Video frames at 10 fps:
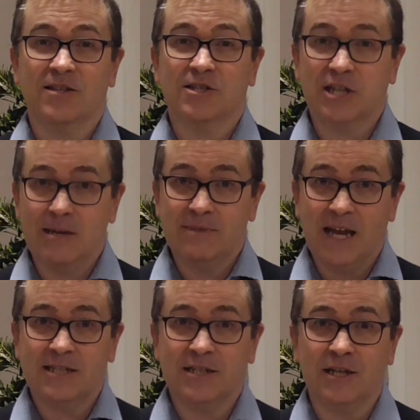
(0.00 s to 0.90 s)
Slim
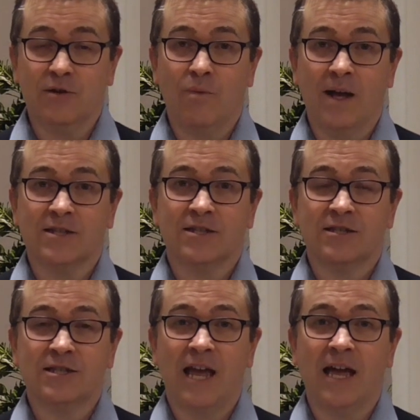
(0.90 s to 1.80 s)
Dusty once
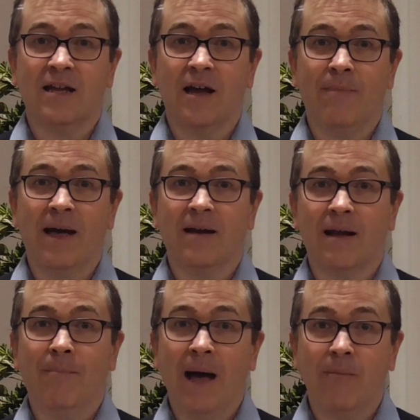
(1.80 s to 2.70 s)
sang about
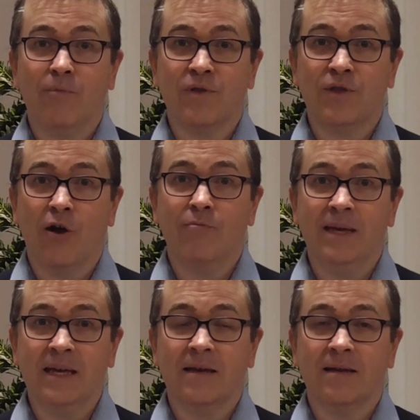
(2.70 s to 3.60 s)
a pub with no
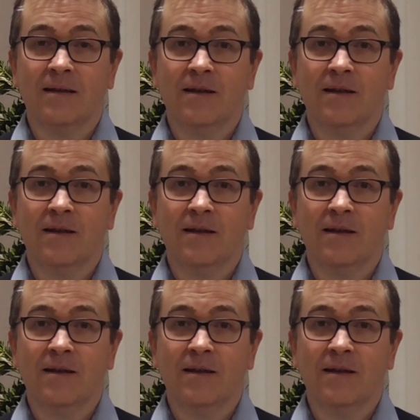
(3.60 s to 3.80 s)
beer.